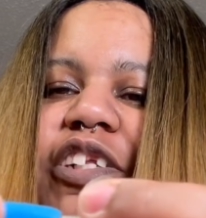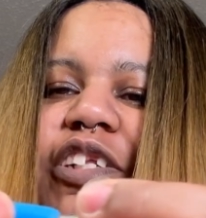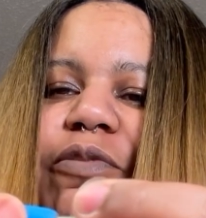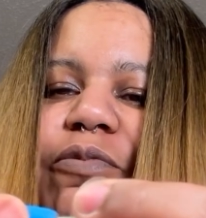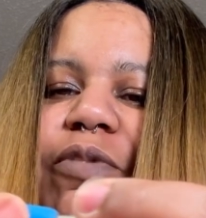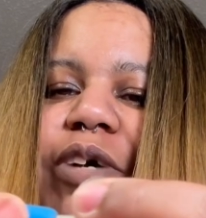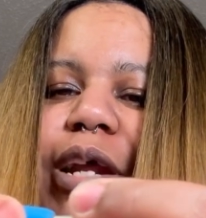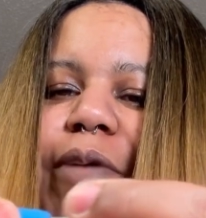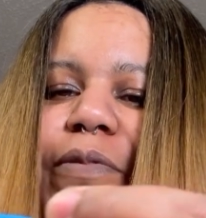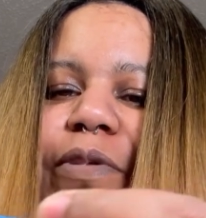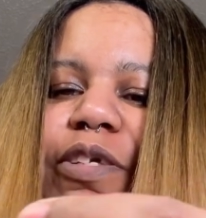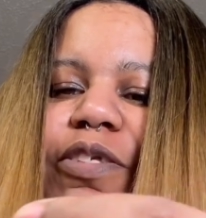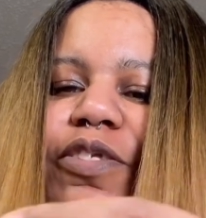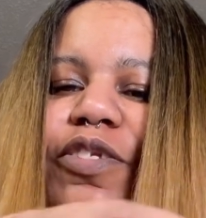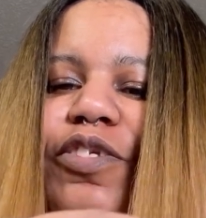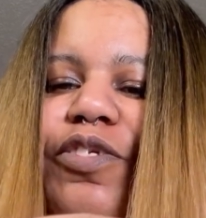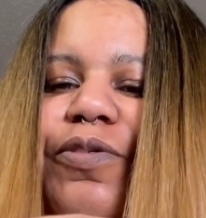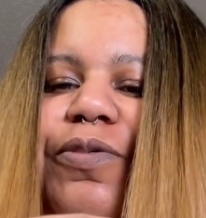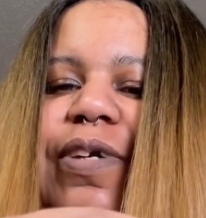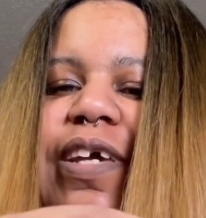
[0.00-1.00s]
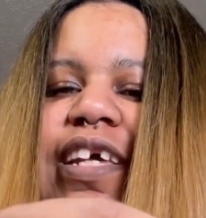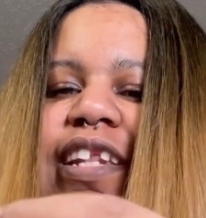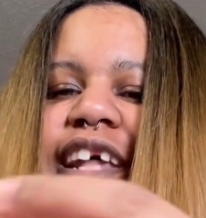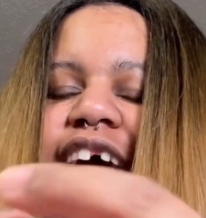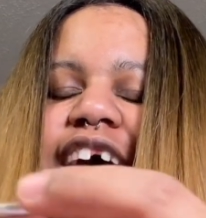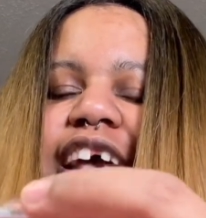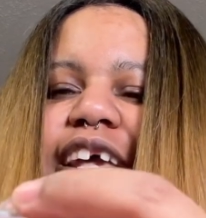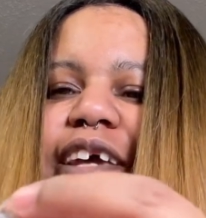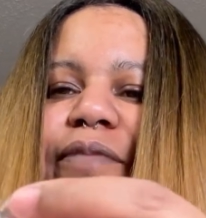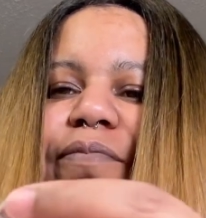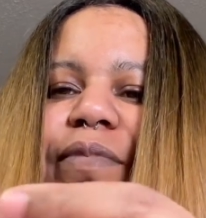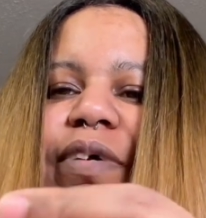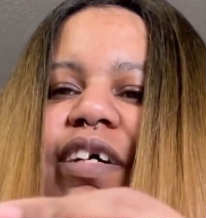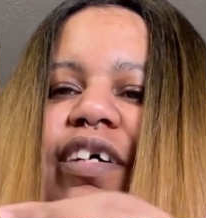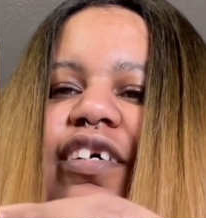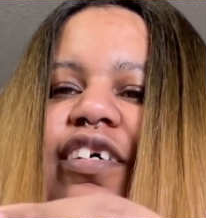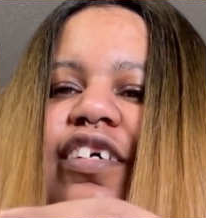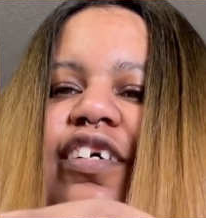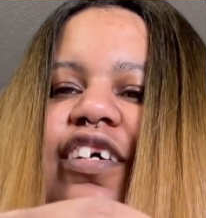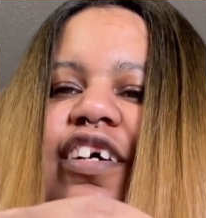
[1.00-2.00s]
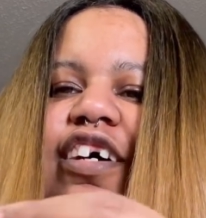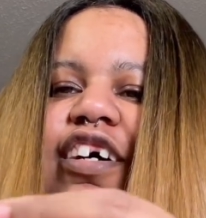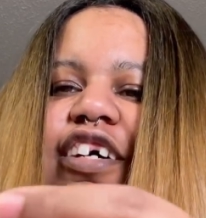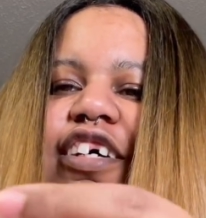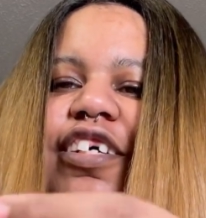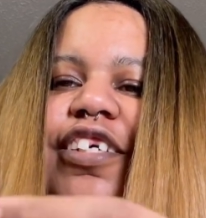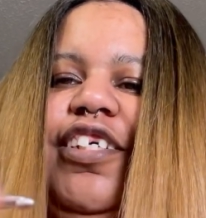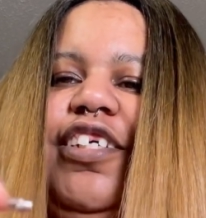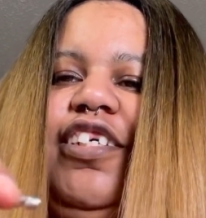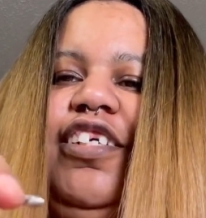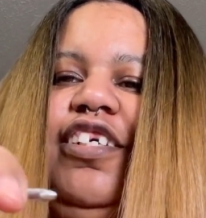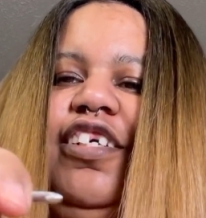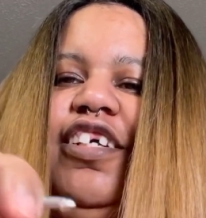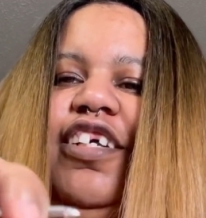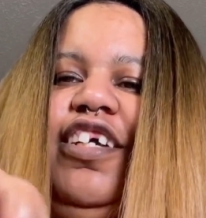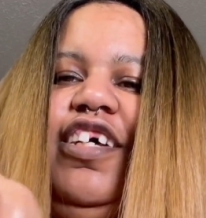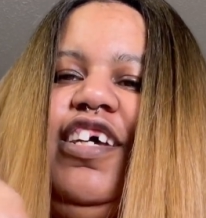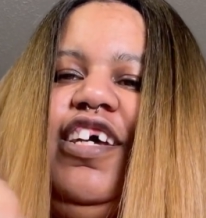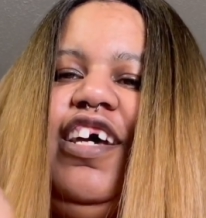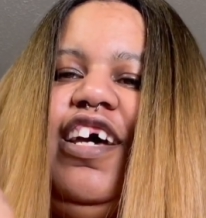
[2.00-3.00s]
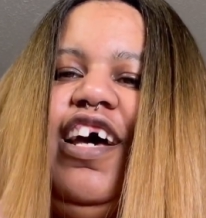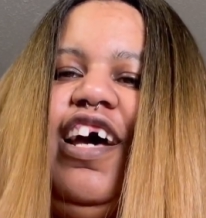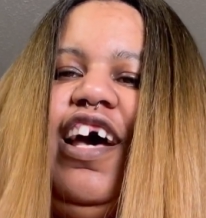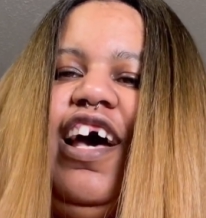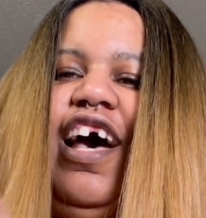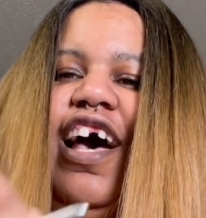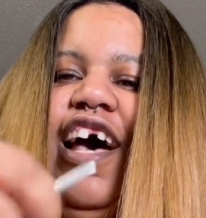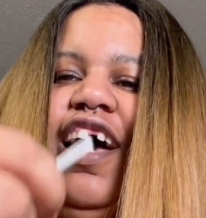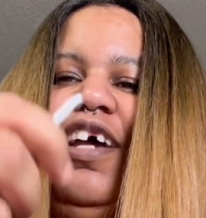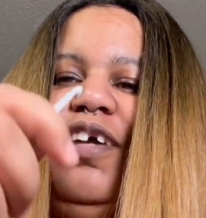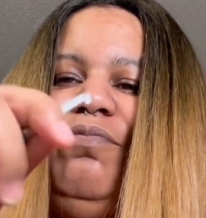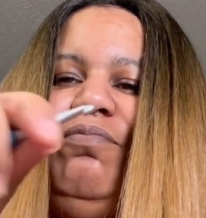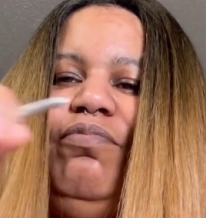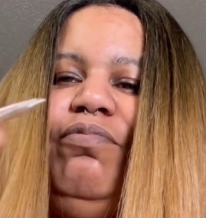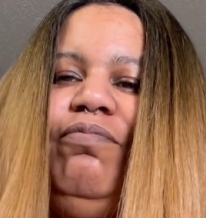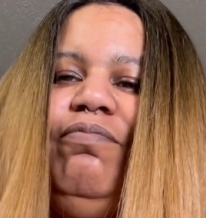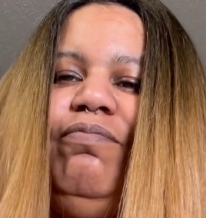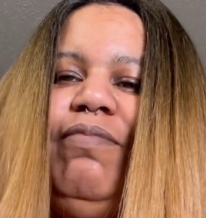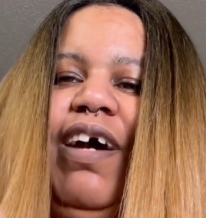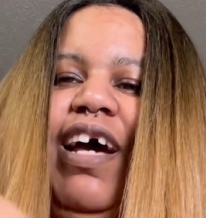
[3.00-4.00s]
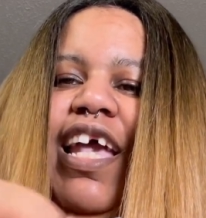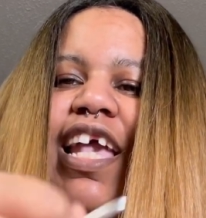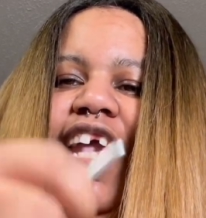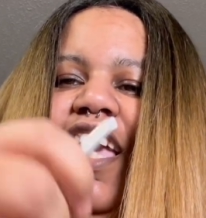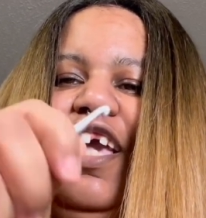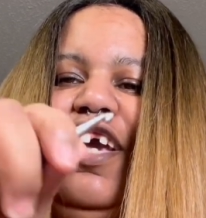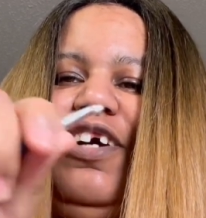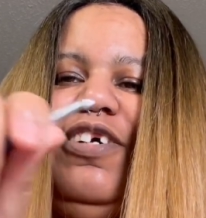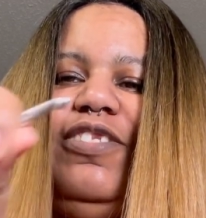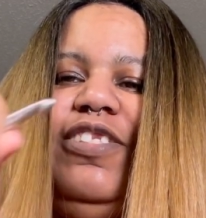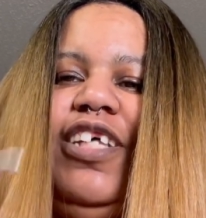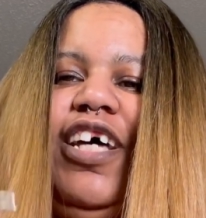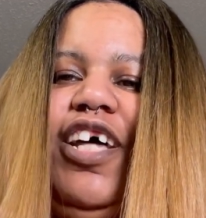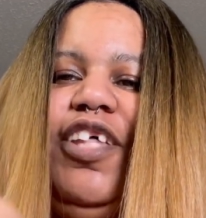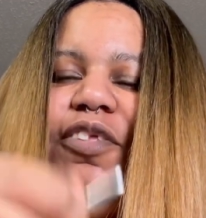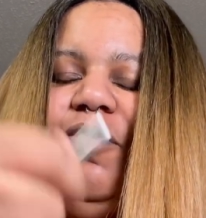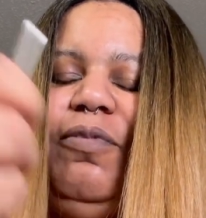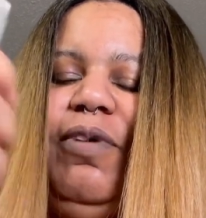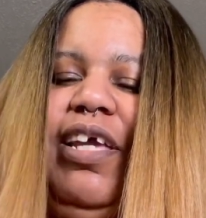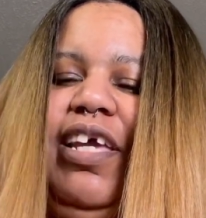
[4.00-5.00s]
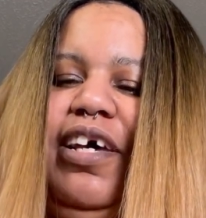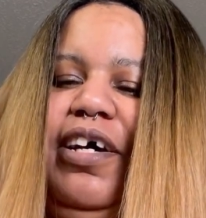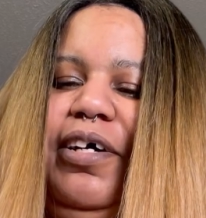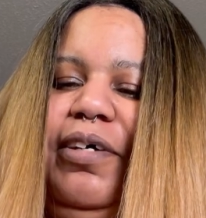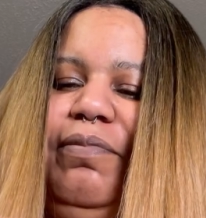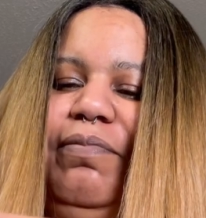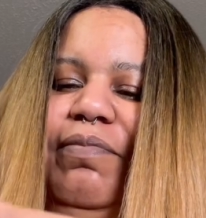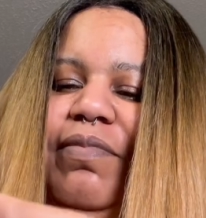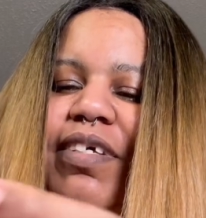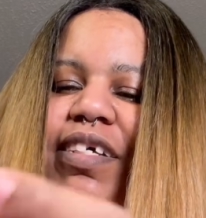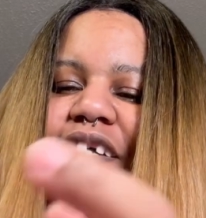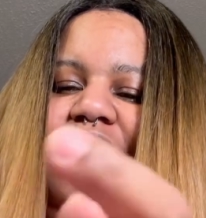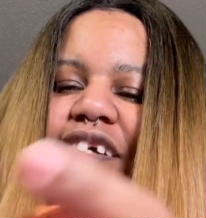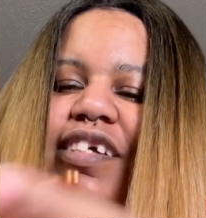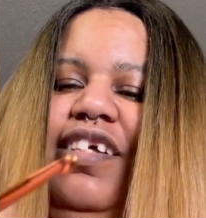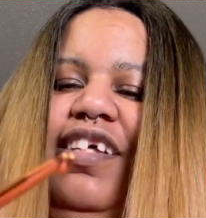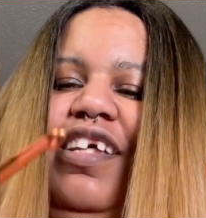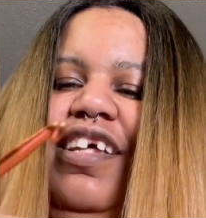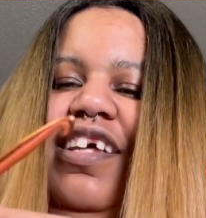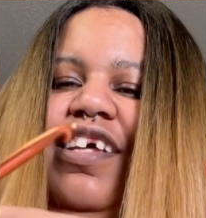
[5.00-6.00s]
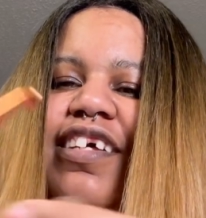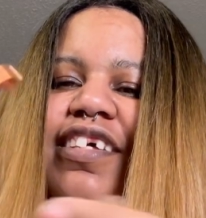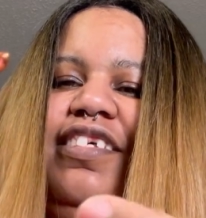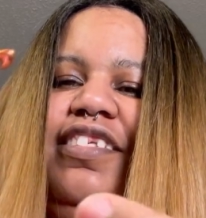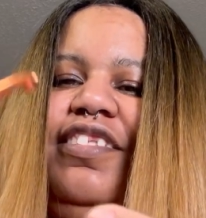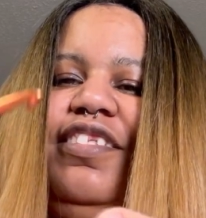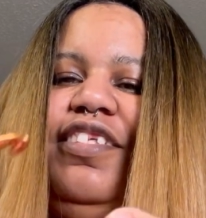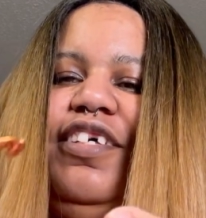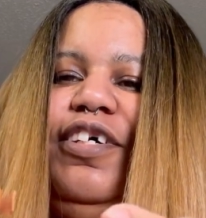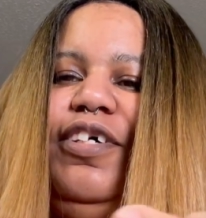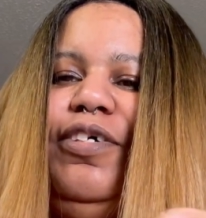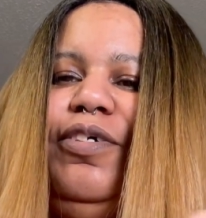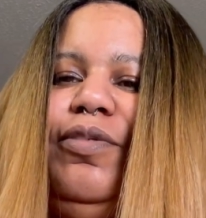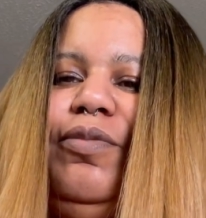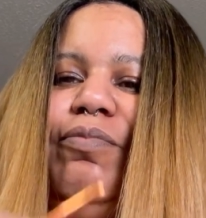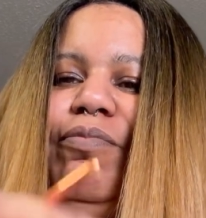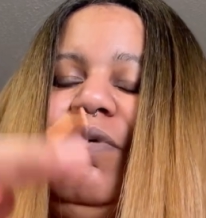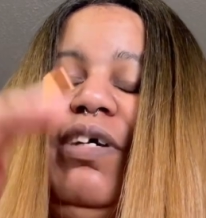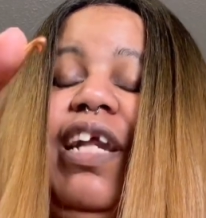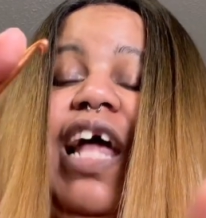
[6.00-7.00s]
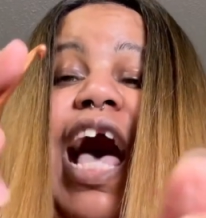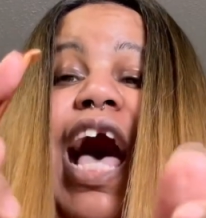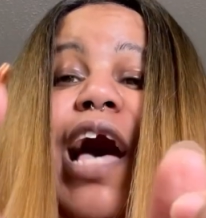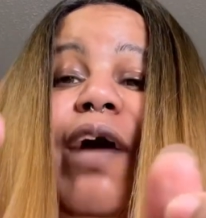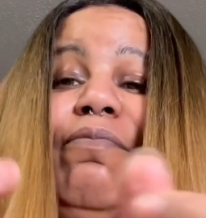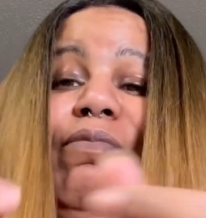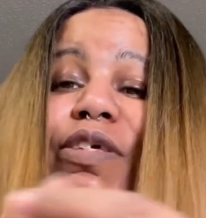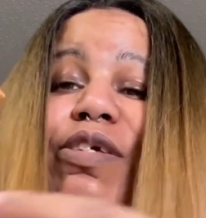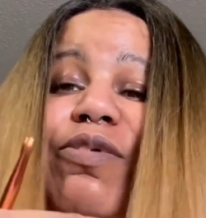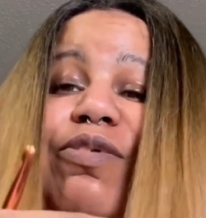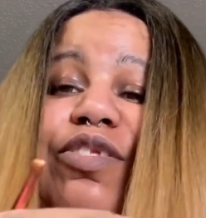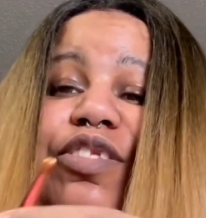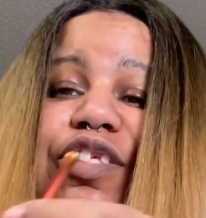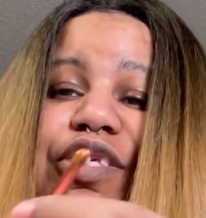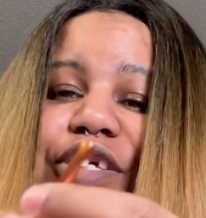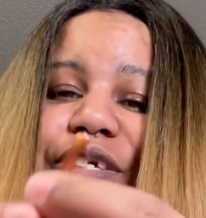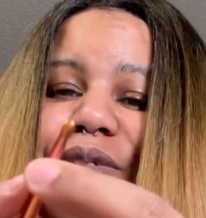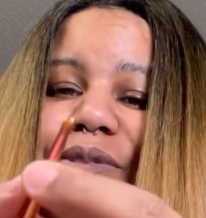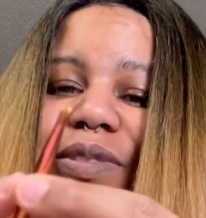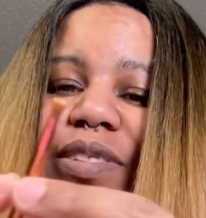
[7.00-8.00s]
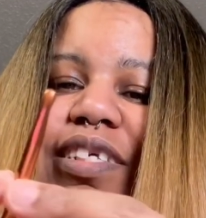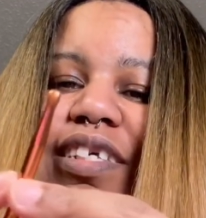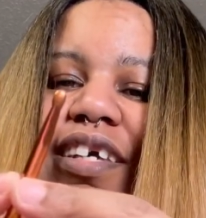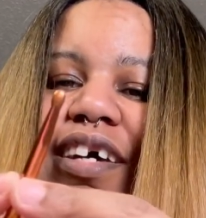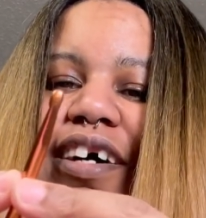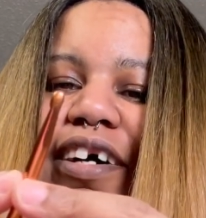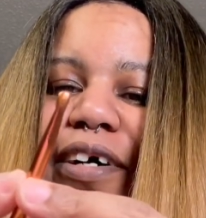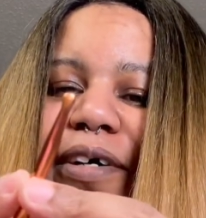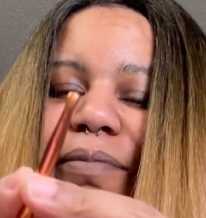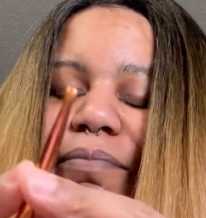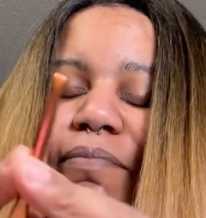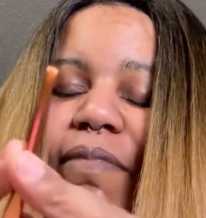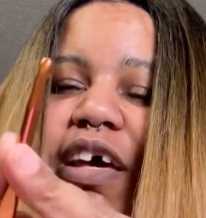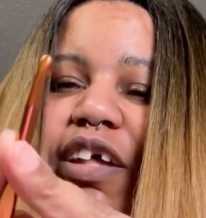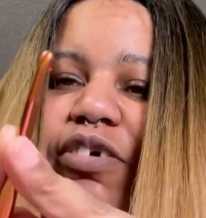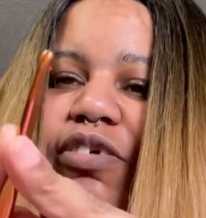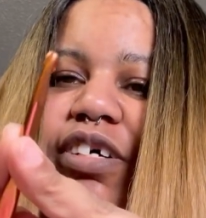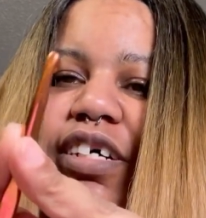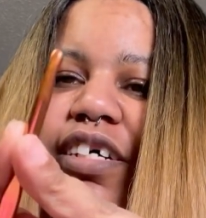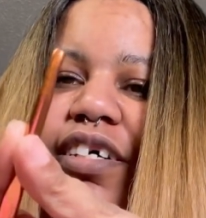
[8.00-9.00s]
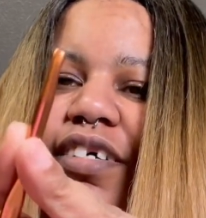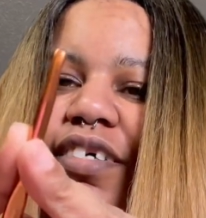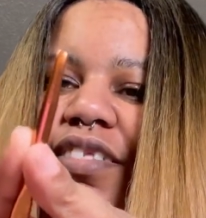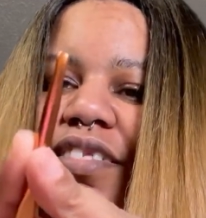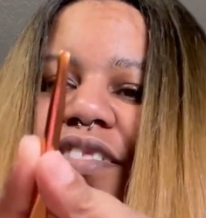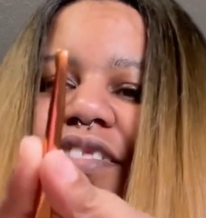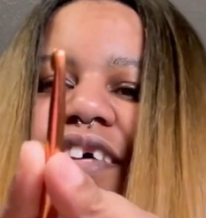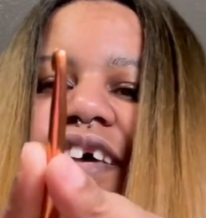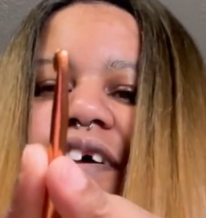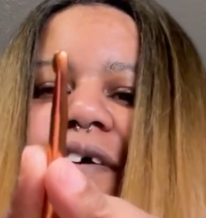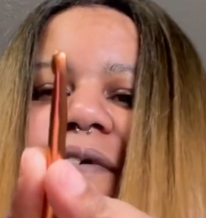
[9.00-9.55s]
than what I'm used to, and I am a hook hugger. My hand goes all the way up. So, but I'm used to using metal hooks